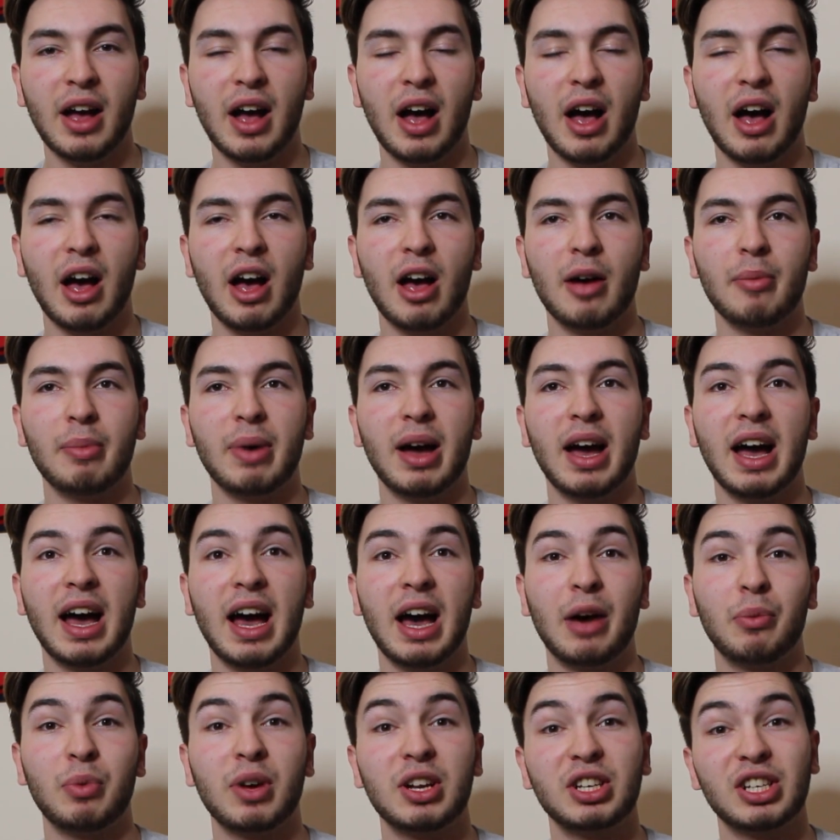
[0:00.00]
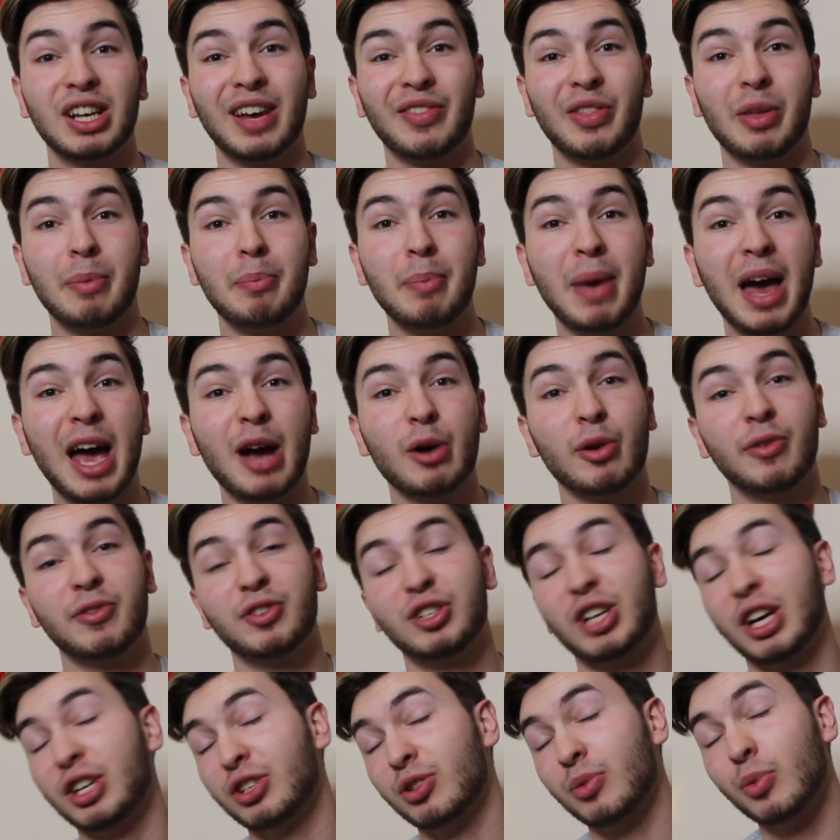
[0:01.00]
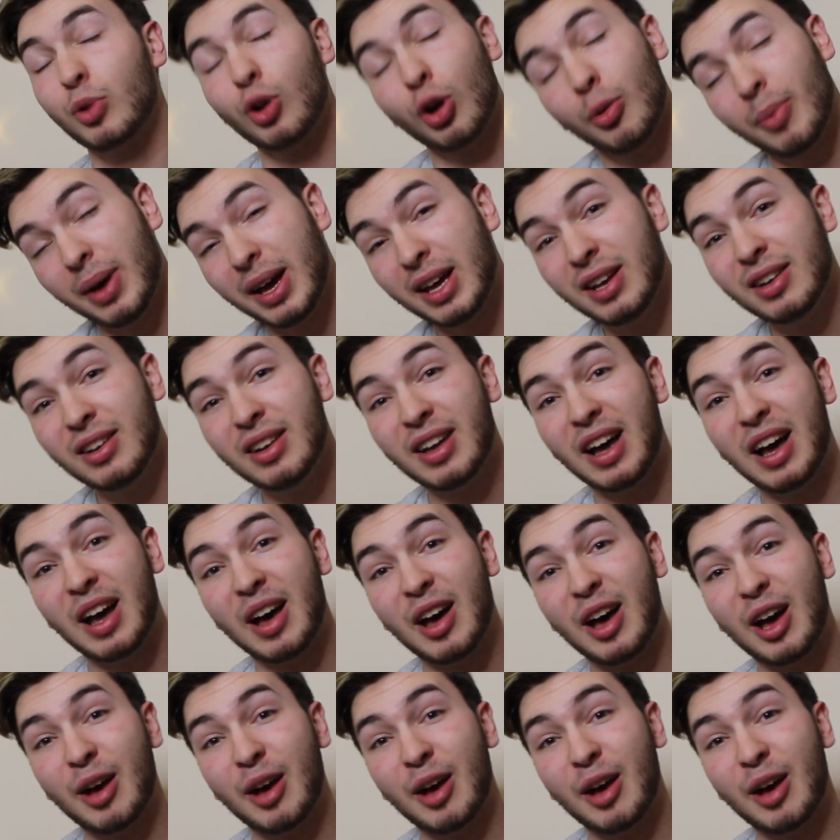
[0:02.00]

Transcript: and we actually had the Mayor of Chesham come in,